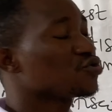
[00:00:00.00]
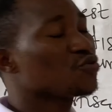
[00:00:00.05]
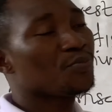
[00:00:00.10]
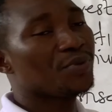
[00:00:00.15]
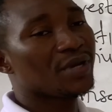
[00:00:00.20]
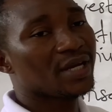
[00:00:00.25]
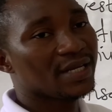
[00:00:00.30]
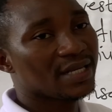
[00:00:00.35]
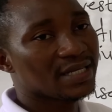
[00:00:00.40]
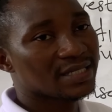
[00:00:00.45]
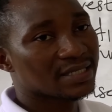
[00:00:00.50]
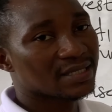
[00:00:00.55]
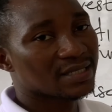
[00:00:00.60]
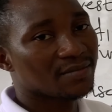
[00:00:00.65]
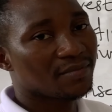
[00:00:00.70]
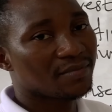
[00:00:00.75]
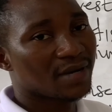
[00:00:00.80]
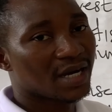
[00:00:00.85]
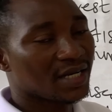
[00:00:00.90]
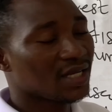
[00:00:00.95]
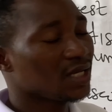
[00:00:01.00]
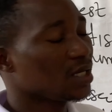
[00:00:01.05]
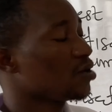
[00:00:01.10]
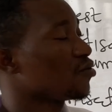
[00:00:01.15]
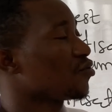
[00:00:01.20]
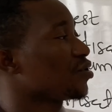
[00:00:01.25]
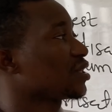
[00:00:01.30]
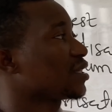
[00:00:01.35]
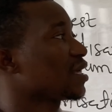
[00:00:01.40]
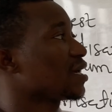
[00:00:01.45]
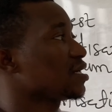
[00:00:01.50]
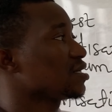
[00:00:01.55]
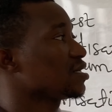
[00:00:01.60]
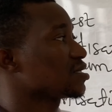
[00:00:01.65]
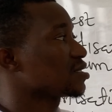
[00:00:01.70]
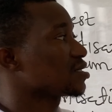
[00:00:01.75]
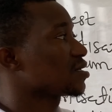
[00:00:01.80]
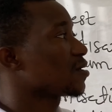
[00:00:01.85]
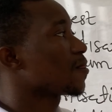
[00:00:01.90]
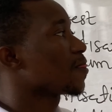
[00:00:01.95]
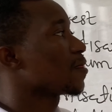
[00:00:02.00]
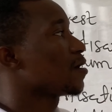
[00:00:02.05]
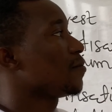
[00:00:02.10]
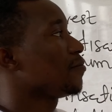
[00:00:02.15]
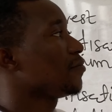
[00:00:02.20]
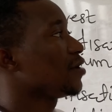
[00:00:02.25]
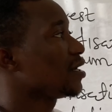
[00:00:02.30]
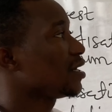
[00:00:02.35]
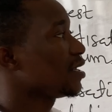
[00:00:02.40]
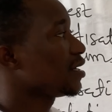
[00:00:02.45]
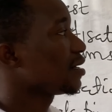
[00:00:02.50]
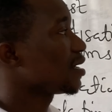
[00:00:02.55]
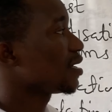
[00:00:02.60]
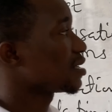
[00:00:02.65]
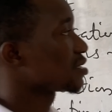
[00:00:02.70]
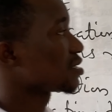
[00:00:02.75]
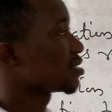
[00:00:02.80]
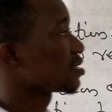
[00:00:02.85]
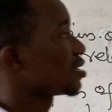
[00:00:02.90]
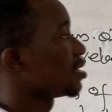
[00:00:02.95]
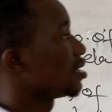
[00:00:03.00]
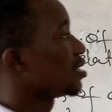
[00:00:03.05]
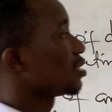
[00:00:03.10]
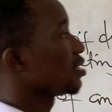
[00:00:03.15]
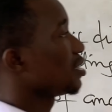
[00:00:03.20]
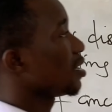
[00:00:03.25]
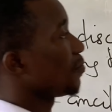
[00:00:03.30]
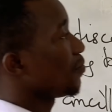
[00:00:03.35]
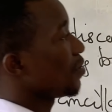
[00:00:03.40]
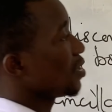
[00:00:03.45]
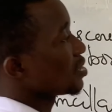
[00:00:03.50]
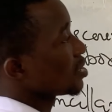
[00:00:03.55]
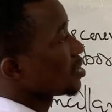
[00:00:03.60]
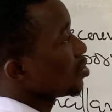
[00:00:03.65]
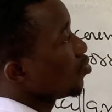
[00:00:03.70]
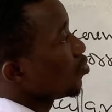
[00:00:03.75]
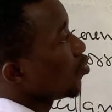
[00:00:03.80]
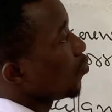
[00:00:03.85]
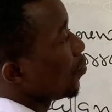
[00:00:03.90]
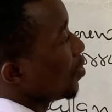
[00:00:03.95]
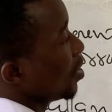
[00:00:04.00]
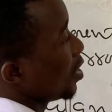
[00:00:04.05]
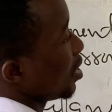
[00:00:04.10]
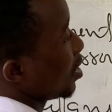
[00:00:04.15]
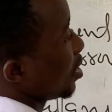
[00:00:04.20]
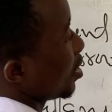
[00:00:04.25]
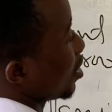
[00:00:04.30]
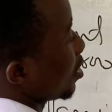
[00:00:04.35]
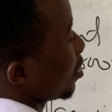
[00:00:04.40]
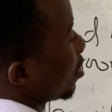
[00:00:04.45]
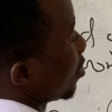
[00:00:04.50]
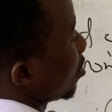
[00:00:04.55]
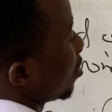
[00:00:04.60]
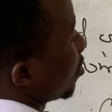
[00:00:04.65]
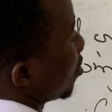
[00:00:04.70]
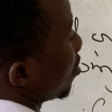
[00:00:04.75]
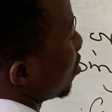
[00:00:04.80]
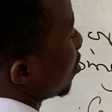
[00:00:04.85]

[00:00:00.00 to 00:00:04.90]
to pay this money in returns, meaning that the person will pay